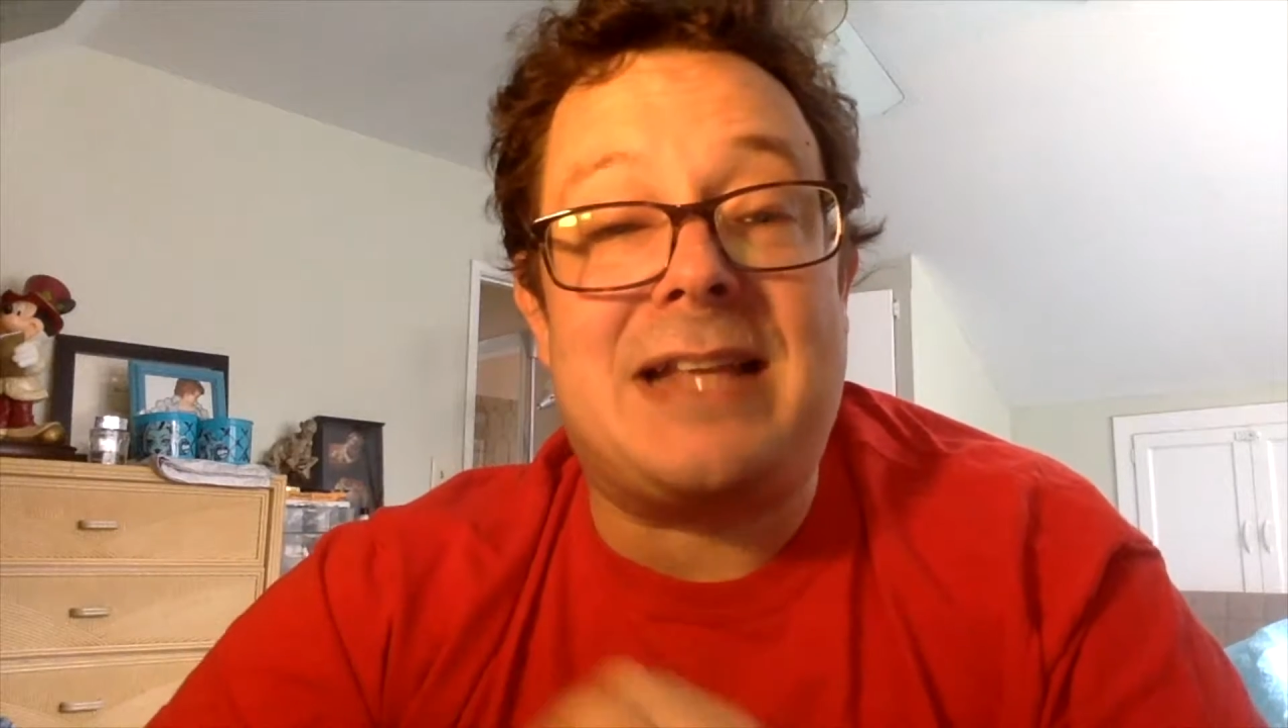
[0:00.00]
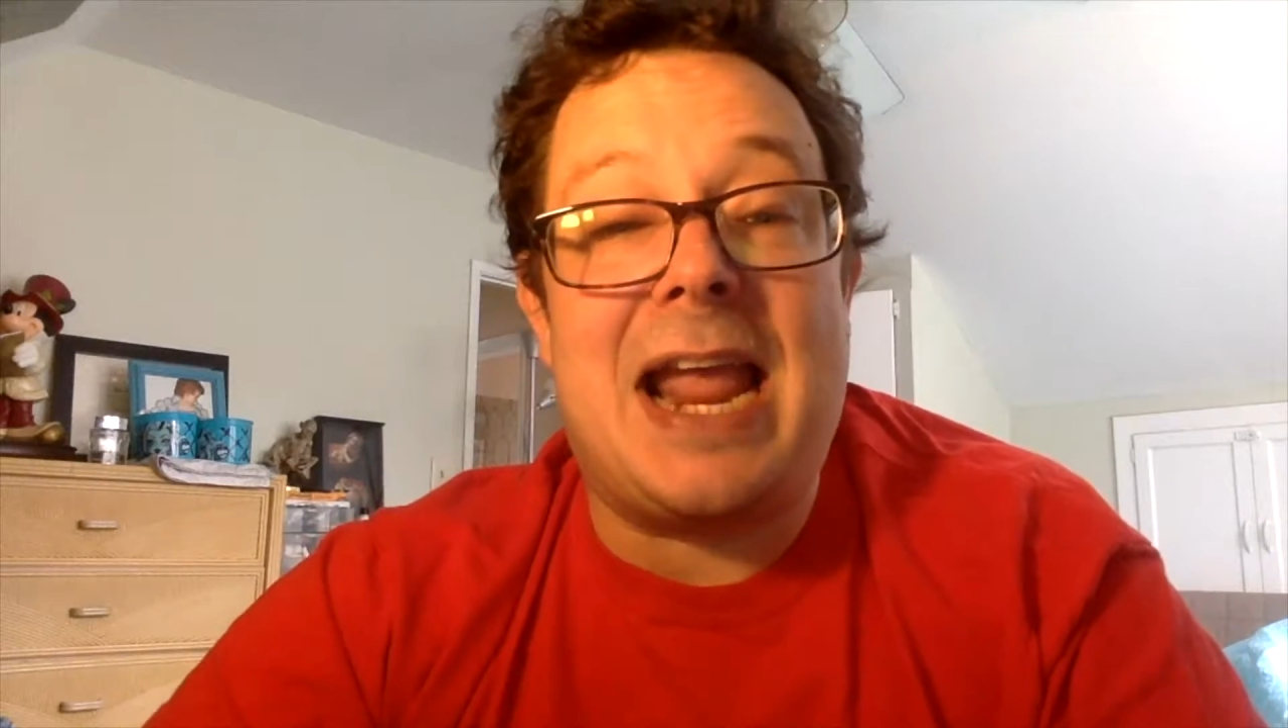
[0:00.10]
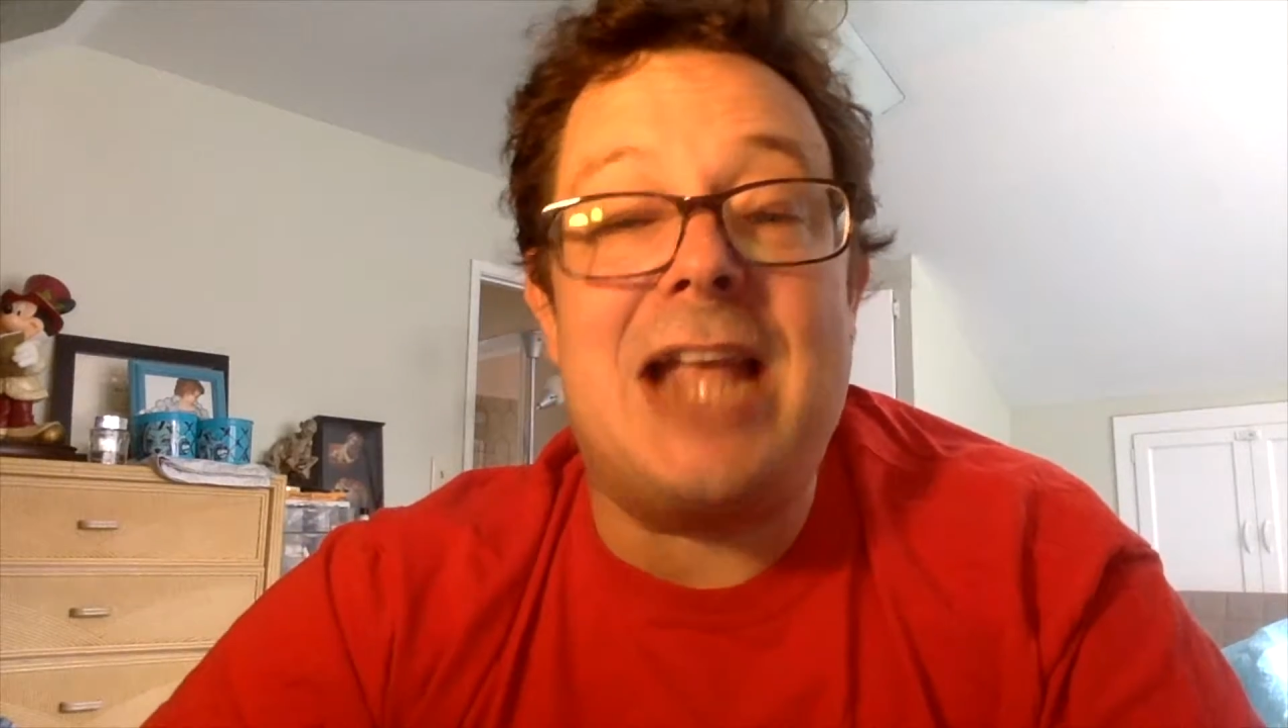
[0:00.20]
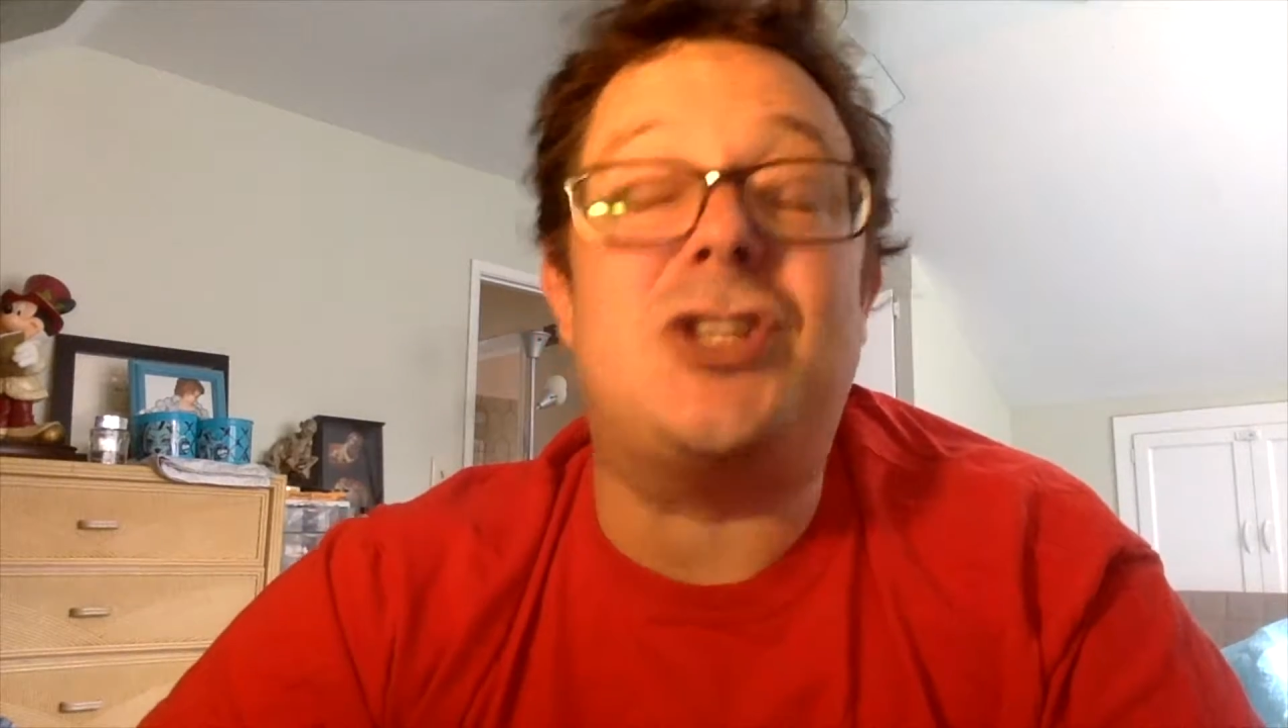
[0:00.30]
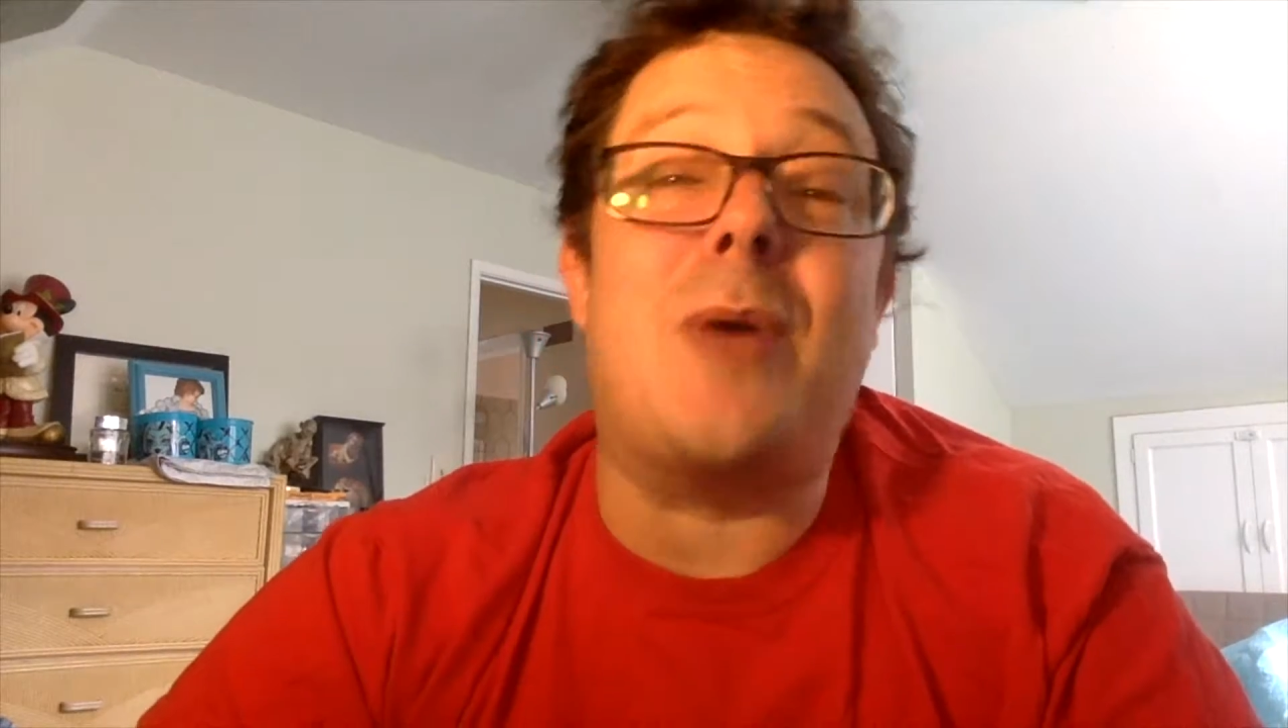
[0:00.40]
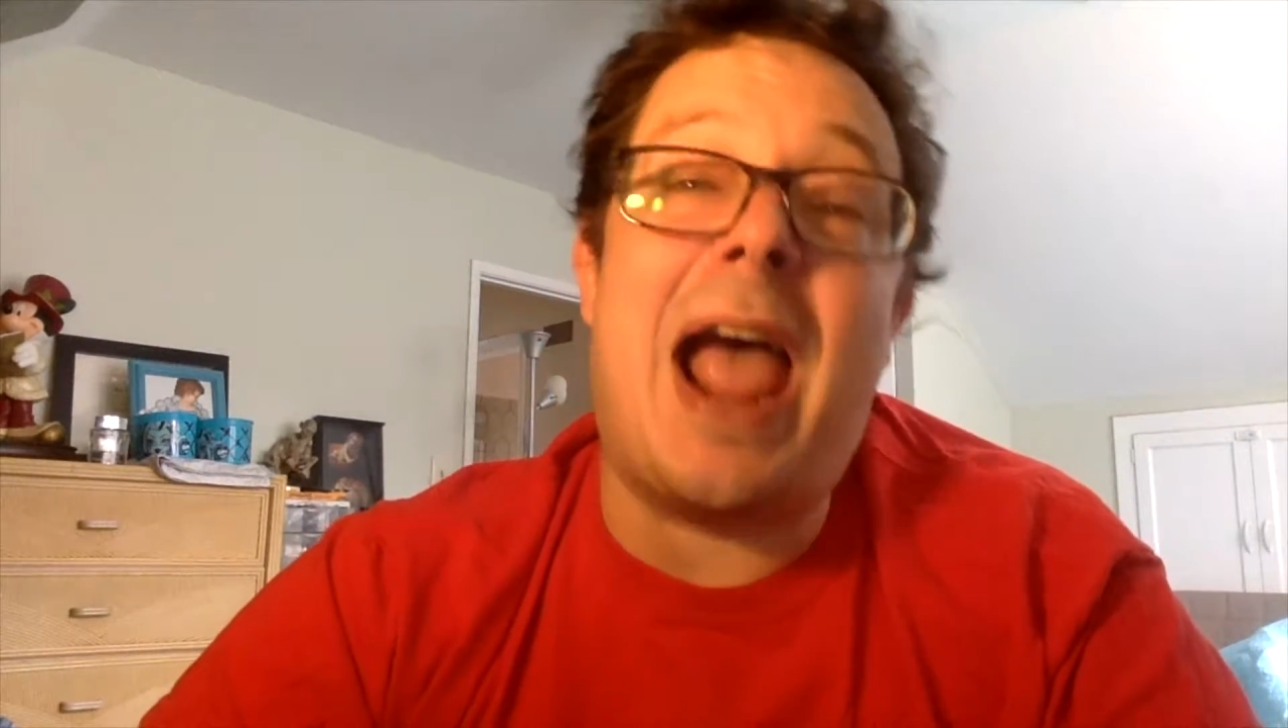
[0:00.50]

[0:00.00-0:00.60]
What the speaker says: say is you